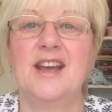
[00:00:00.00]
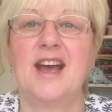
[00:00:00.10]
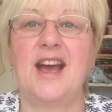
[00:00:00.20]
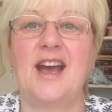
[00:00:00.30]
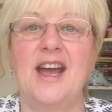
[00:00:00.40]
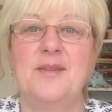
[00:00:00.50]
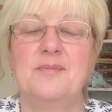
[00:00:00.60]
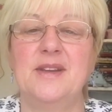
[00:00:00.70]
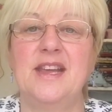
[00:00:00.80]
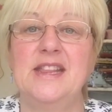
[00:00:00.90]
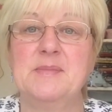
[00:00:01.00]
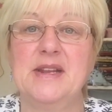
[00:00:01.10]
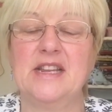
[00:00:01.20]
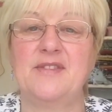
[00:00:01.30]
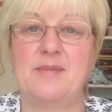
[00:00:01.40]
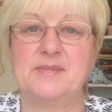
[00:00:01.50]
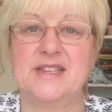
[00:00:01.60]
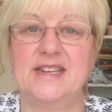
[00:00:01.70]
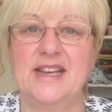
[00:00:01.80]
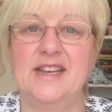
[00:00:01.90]
I'm in the middle of
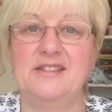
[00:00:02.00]
emptying it.